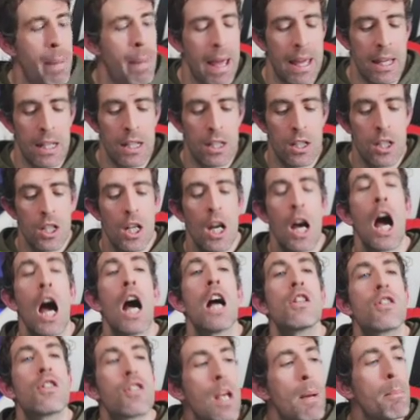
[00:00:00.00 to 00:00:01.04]
page, at
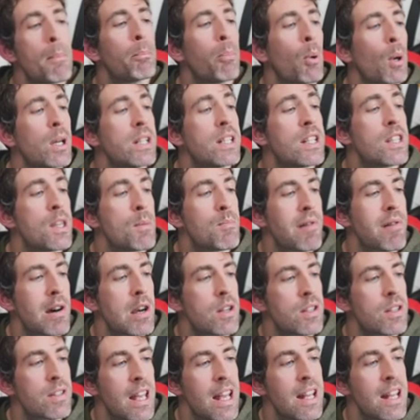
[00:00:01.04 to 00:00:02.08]
some point in the
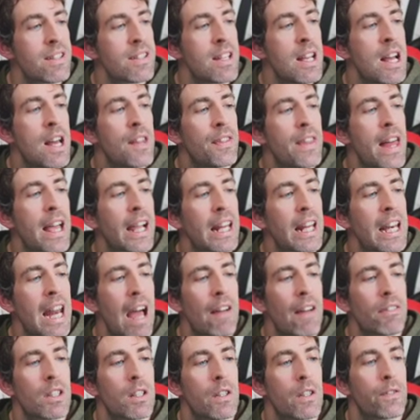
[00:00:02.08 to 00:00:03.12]
process, they're going to have
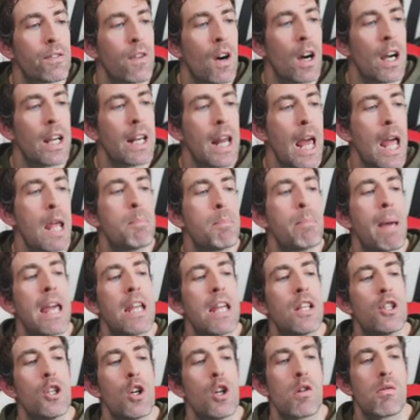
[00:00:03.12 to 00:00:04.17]
to define a
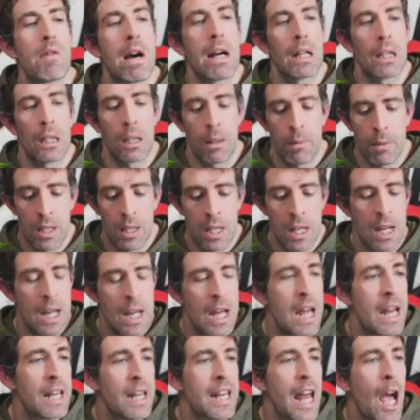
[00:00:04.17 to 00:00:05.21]
page URL.
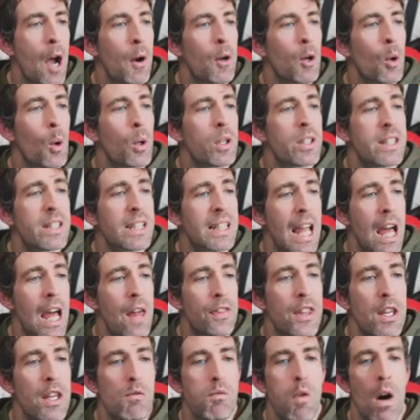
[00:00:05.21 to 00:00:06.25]
Now, in order to get
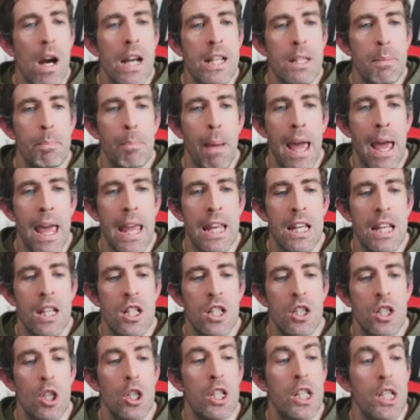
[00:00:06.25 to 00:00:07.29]
the right page
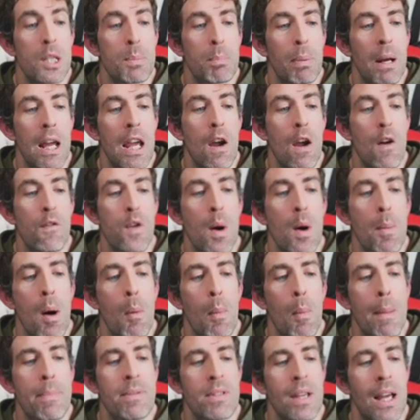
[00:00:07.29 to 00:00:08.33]
to display from our
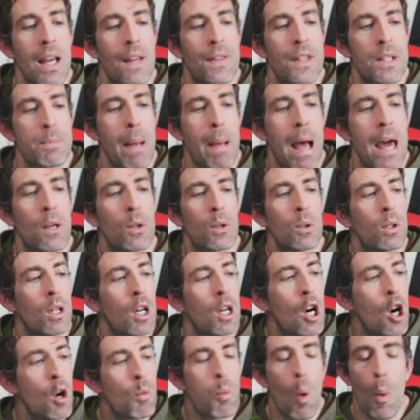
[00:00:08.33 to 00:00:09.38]
website in this panel,
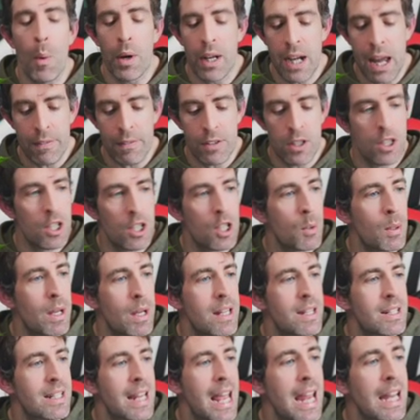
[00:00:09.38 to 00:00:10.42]
what we're going to have to do is
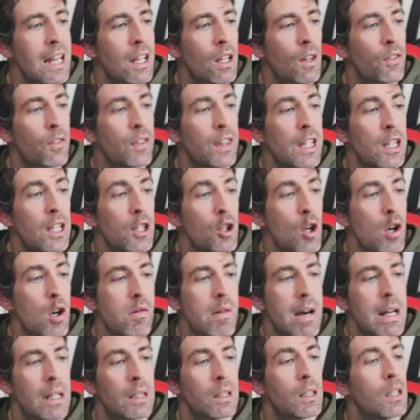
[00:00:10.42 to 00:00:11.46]
take the
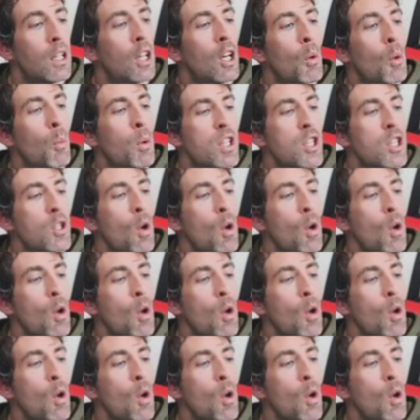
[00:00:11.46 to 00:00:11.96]
URL, which is